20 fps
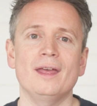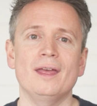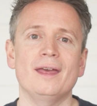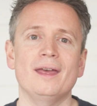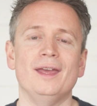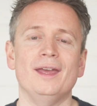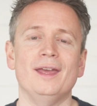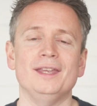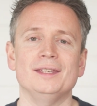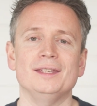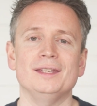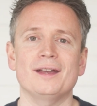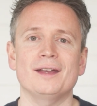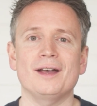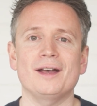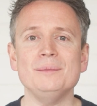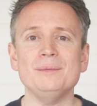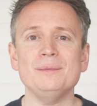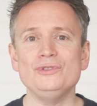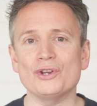Hey,
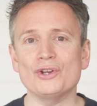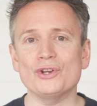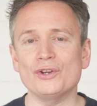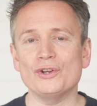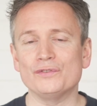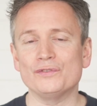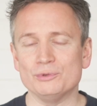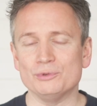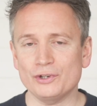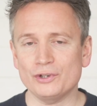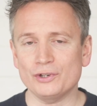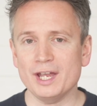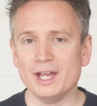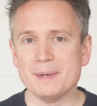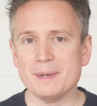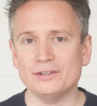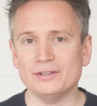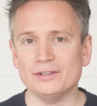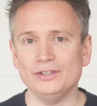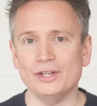I'm Joe from Tribe
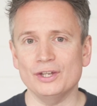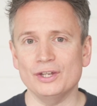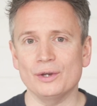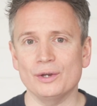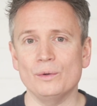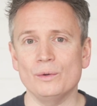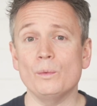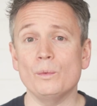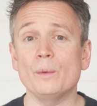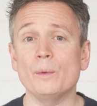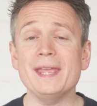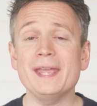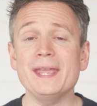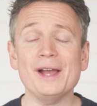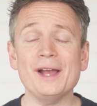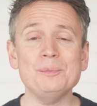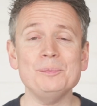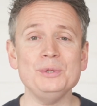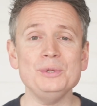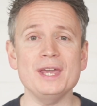SEO, where we
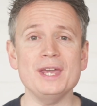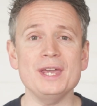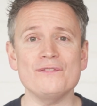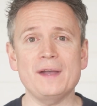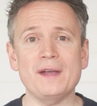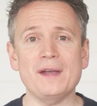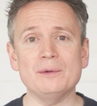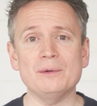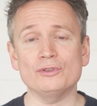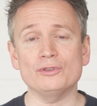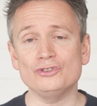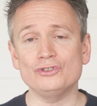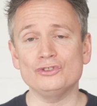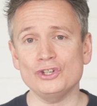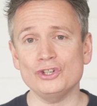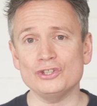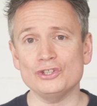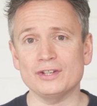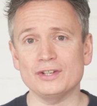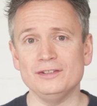help you get found on
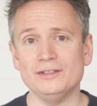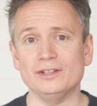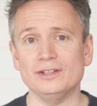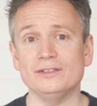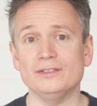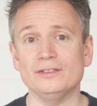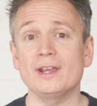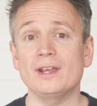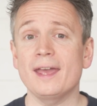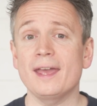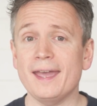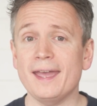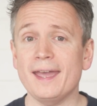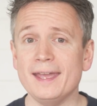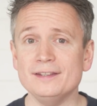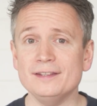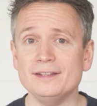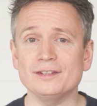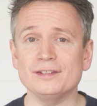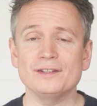search engines
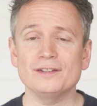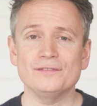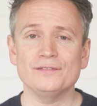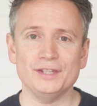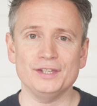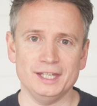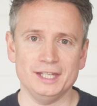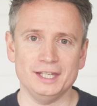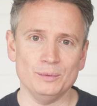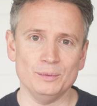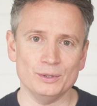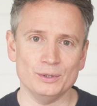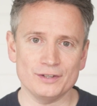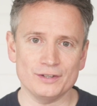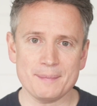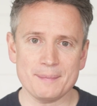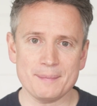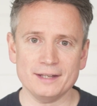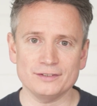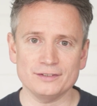and for the keywords
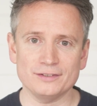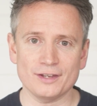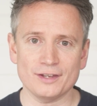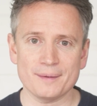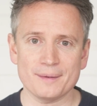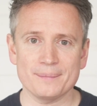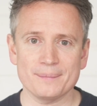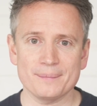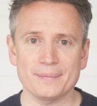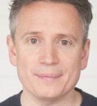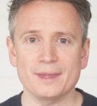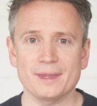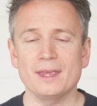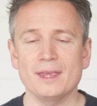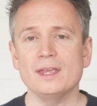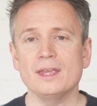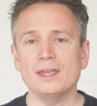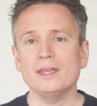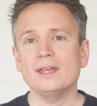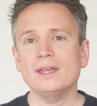that matter.
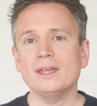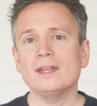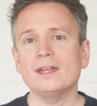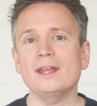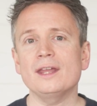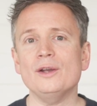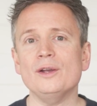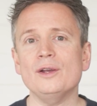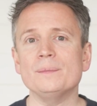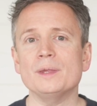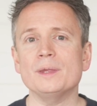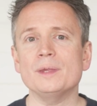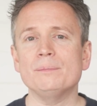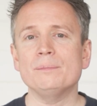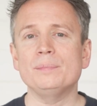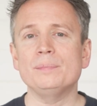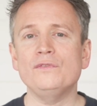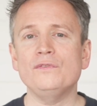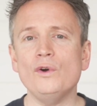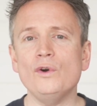Now,
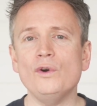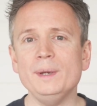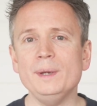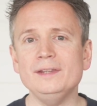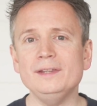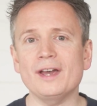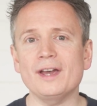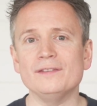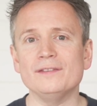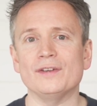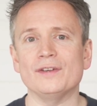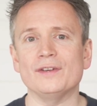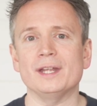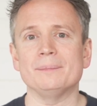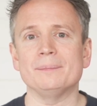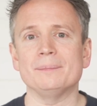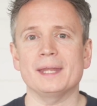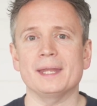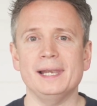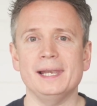before we dive
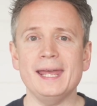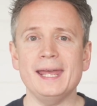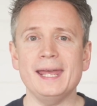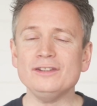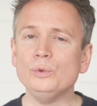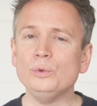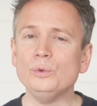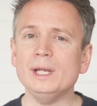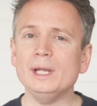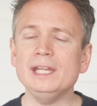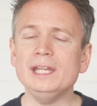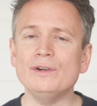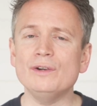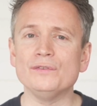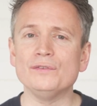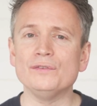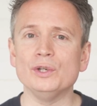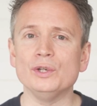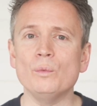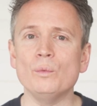in, let's quickly
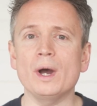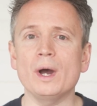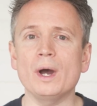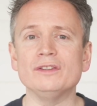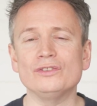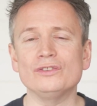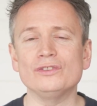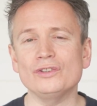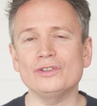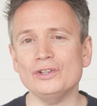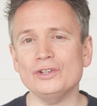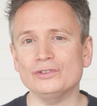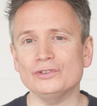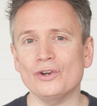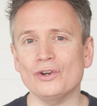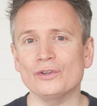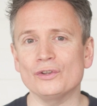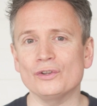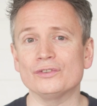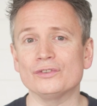review why Search
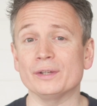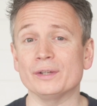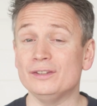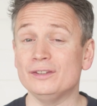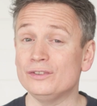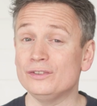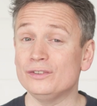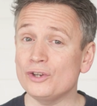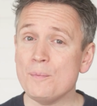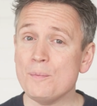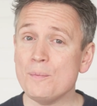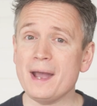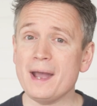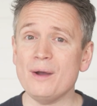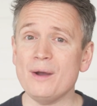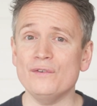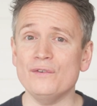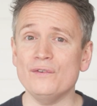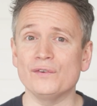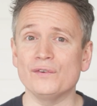Console is so
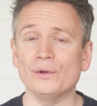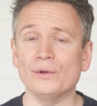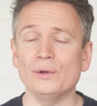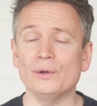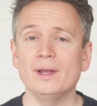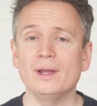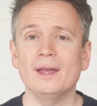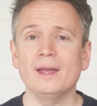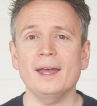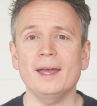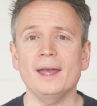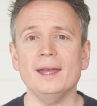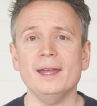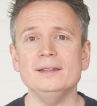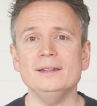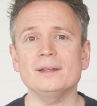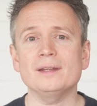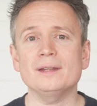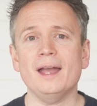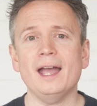powerful
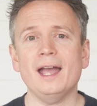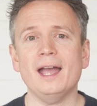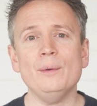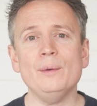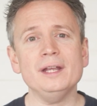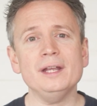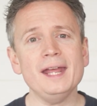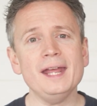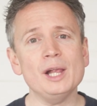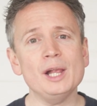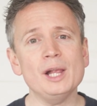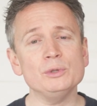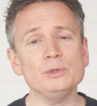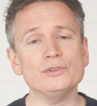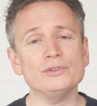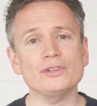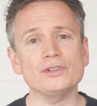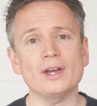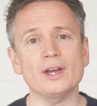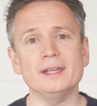and how it can help your
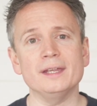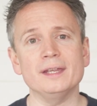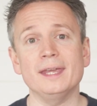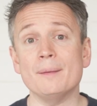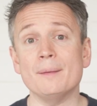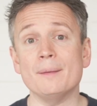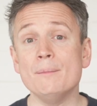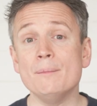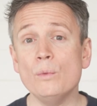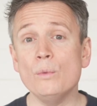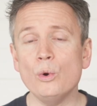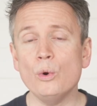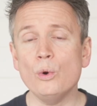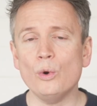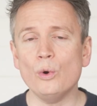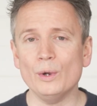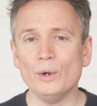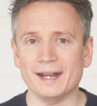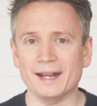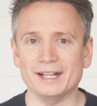site get more
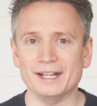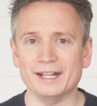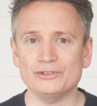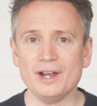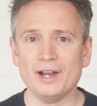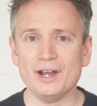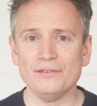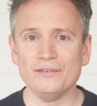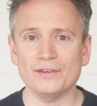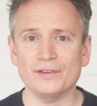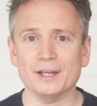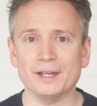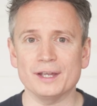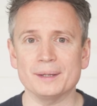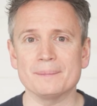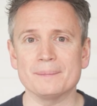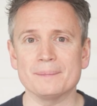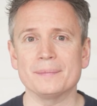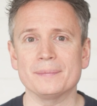organic traffic.